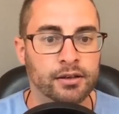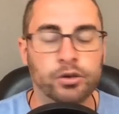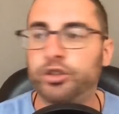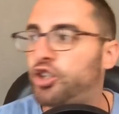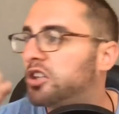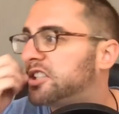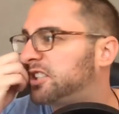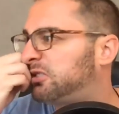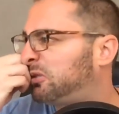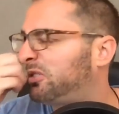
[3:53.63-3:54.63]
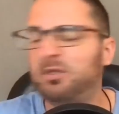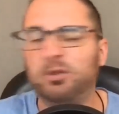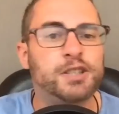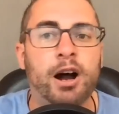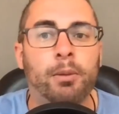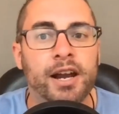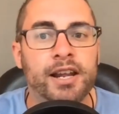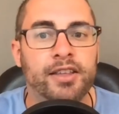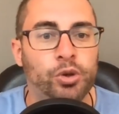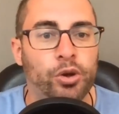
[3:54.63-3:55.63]
who just smell money,
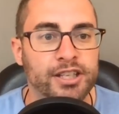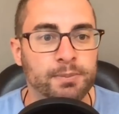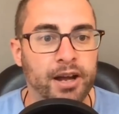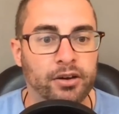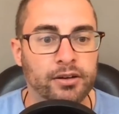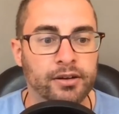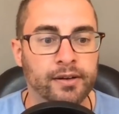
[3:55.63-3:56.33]
that's all they smell,